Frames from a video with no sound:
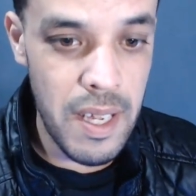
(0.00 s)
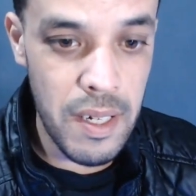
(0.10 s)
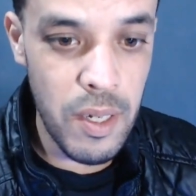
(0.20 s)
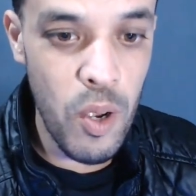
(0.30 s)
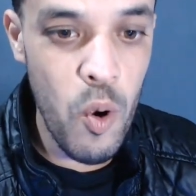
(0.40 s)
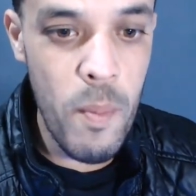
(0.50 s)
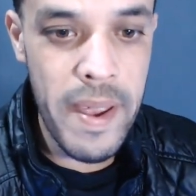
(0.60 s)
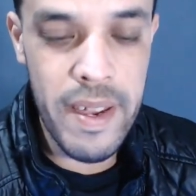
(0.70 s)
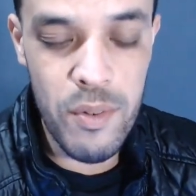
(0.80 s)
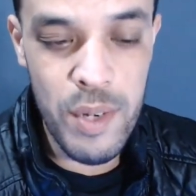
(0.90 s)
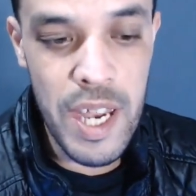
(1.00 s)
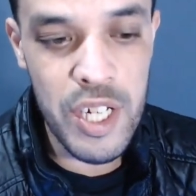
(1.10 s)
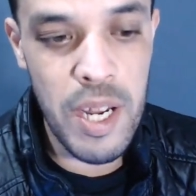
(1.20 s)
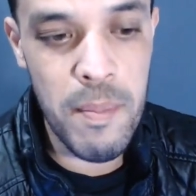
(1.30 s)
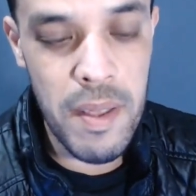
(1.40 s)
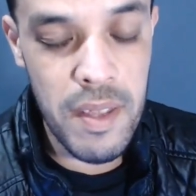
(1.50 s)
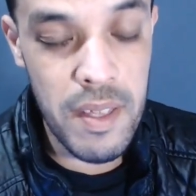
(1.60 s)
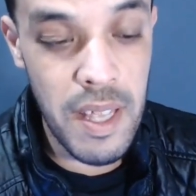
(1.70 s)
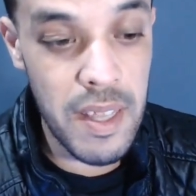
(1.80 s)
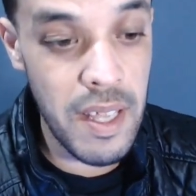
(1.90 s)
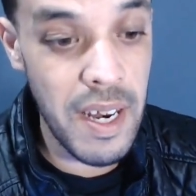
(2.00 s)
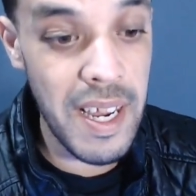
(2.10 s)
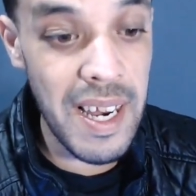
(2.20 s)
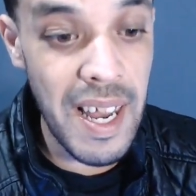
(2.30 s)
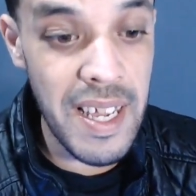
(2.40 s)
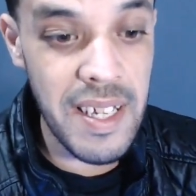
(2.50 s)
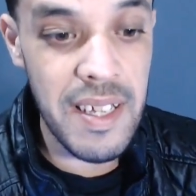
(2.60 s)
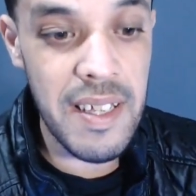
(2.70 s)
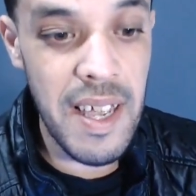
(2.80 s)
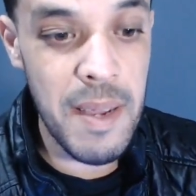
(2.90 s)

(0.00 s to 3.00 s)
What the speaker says: and go make a reaction about it, and then I like it.